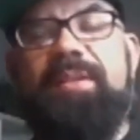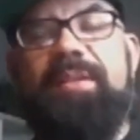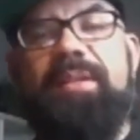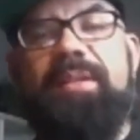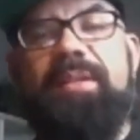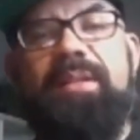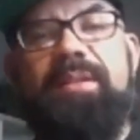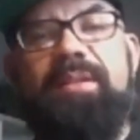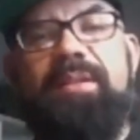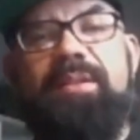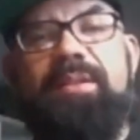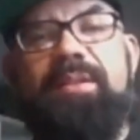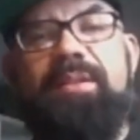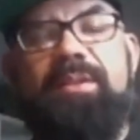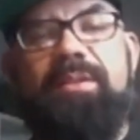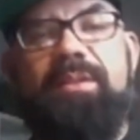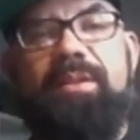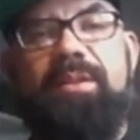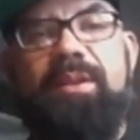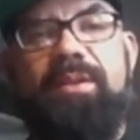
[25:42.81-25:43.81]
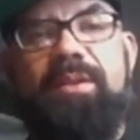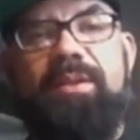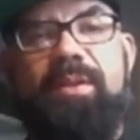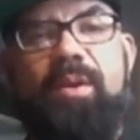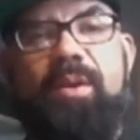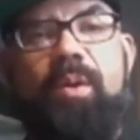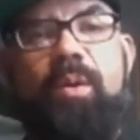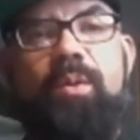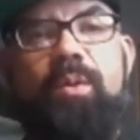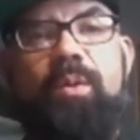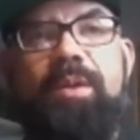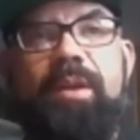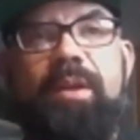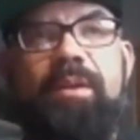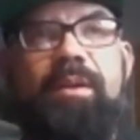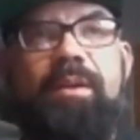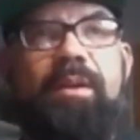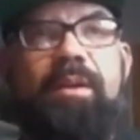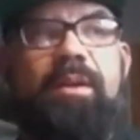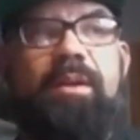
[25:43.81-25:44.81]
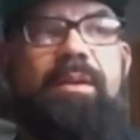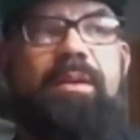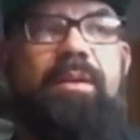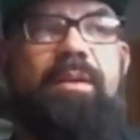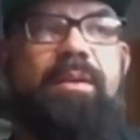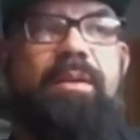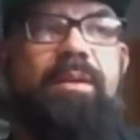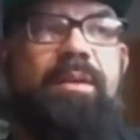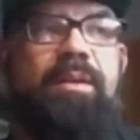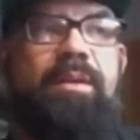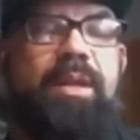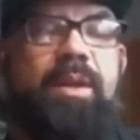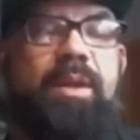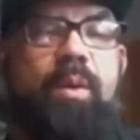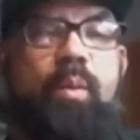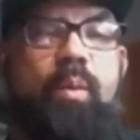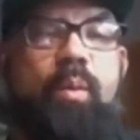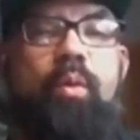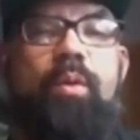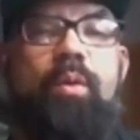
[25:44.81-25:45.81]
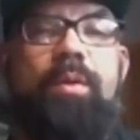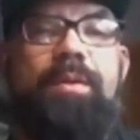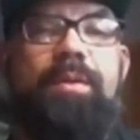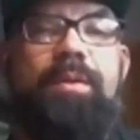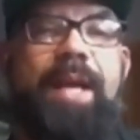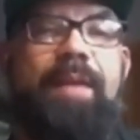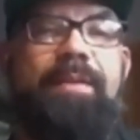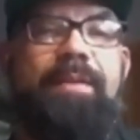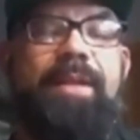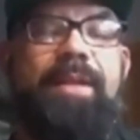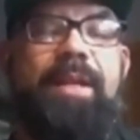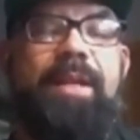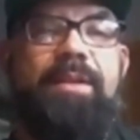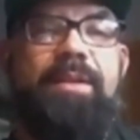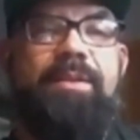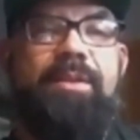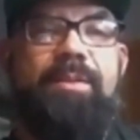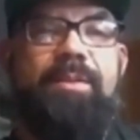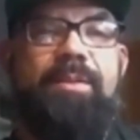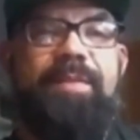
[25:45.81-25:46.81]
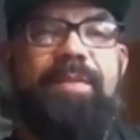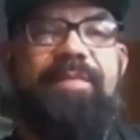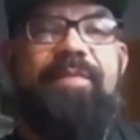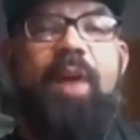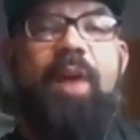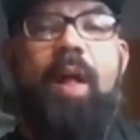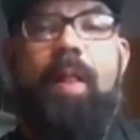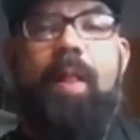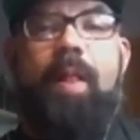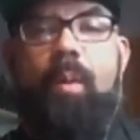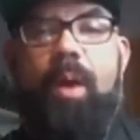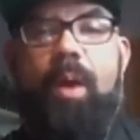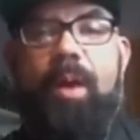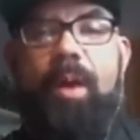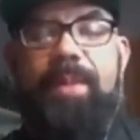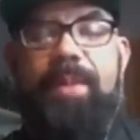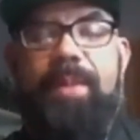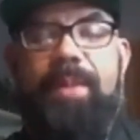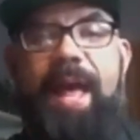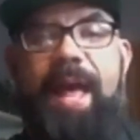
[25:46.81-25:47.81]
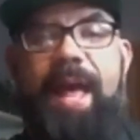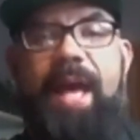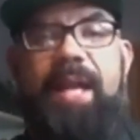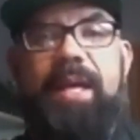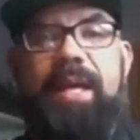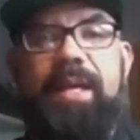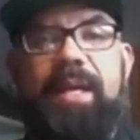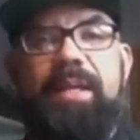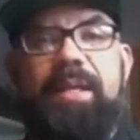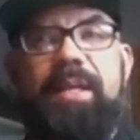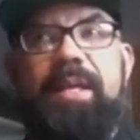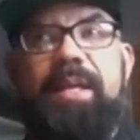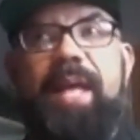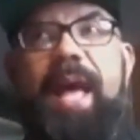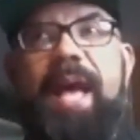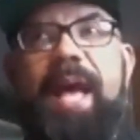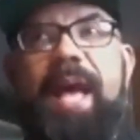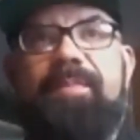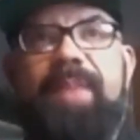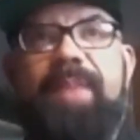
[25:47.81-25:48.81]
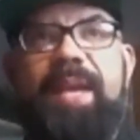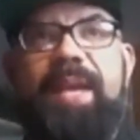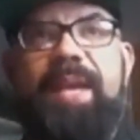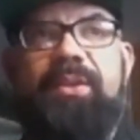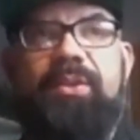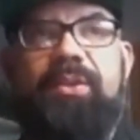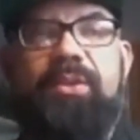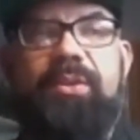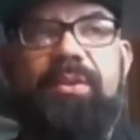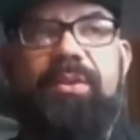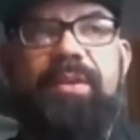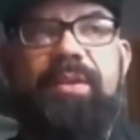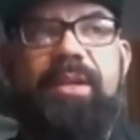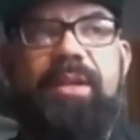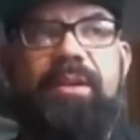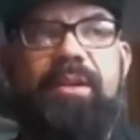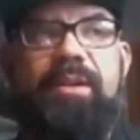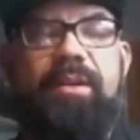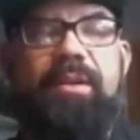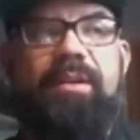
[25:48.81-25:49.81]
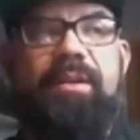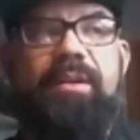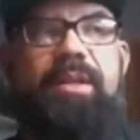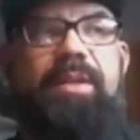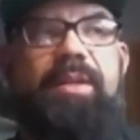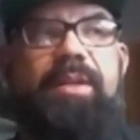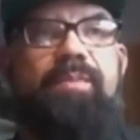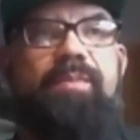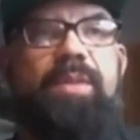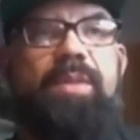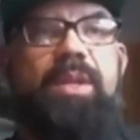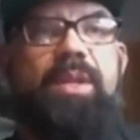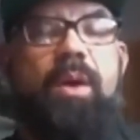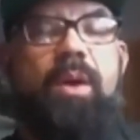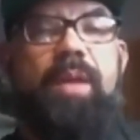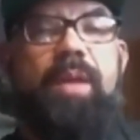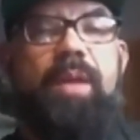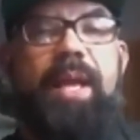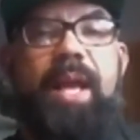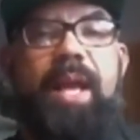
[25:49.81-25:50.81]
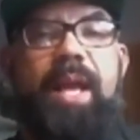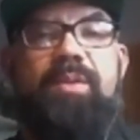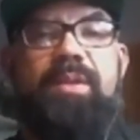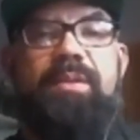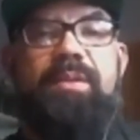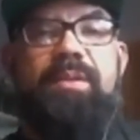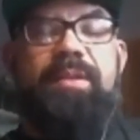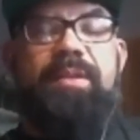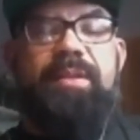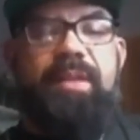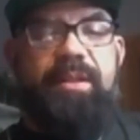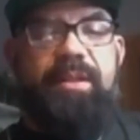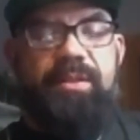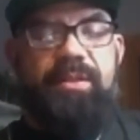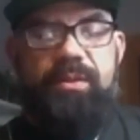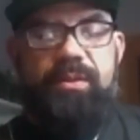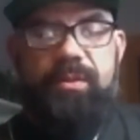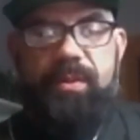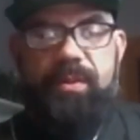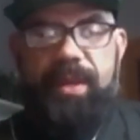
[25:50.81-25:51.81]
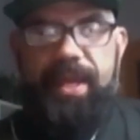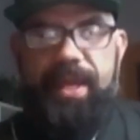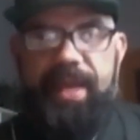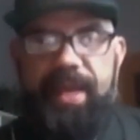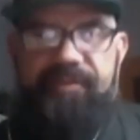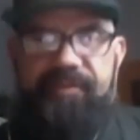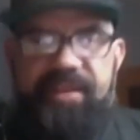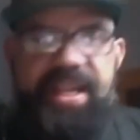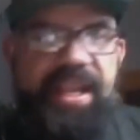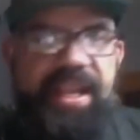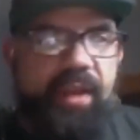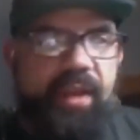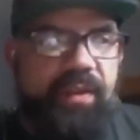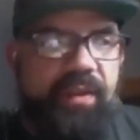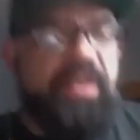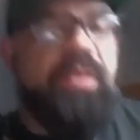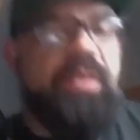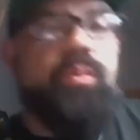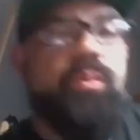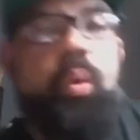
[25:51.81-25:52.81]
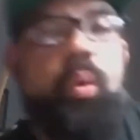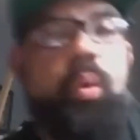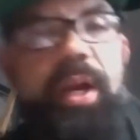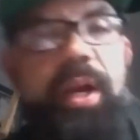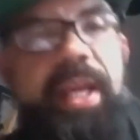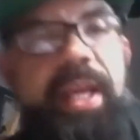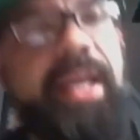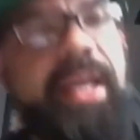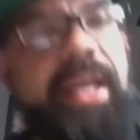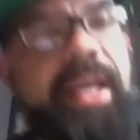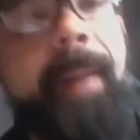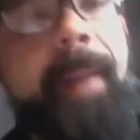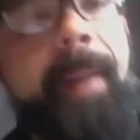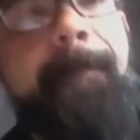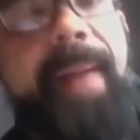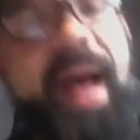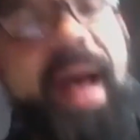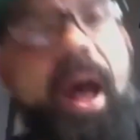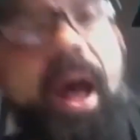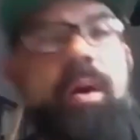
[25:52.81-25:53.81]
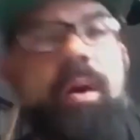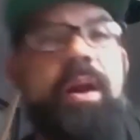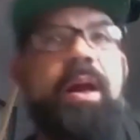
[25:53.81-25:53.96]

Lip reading: And there's a whole nother, world out there in terms of follow up and how to make sure that you're, like I was just listening to a video this morning about